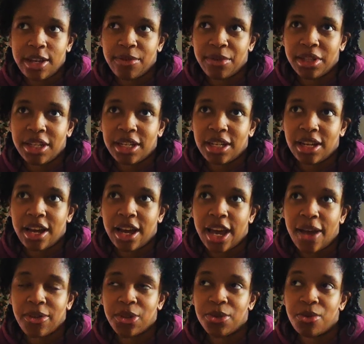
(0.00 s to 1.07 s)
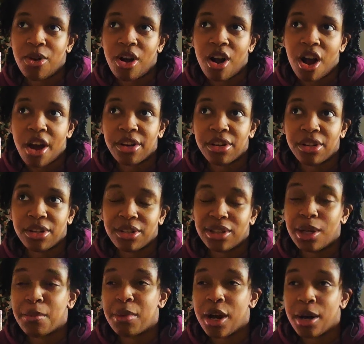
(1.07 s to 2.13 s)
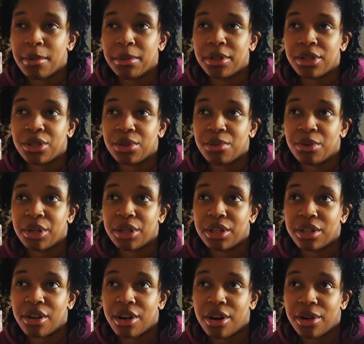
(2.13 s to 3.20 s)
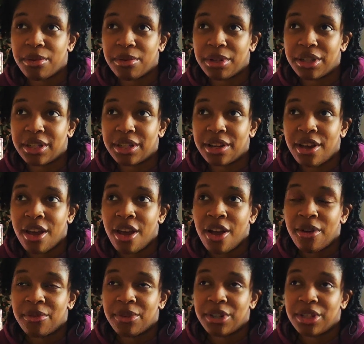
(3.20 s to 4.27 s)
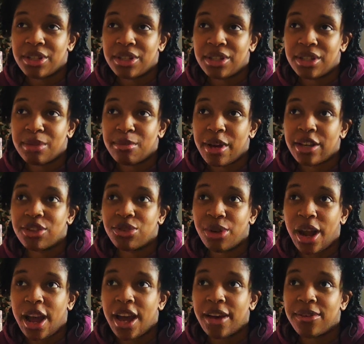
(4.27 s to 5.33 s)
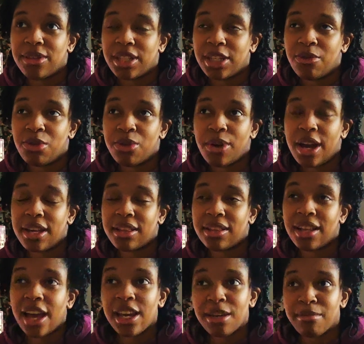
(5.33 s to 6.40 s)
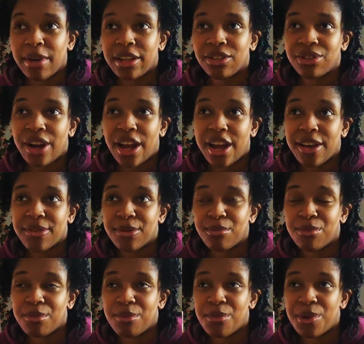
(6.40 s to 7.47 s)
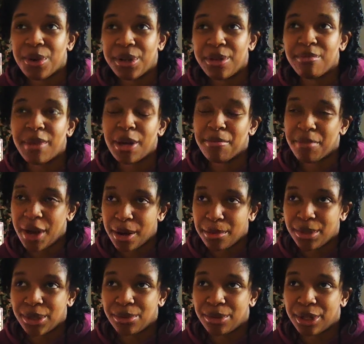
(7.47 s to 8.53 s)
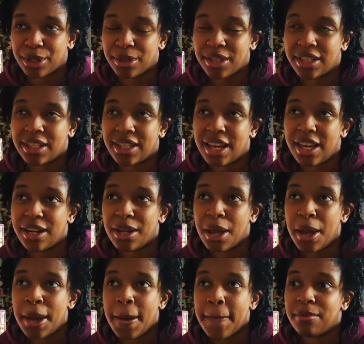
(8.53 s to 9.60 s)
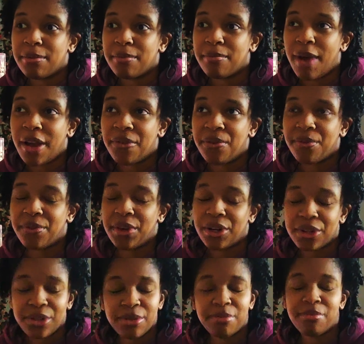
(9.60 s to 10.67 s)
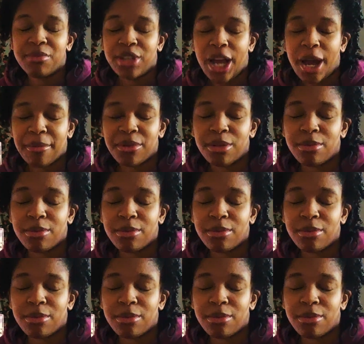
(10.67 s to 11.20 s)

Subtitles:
forgetting that I have to honor the published artwork versus my drafts, even though I like my drafts more than my published work, because again, my first chapter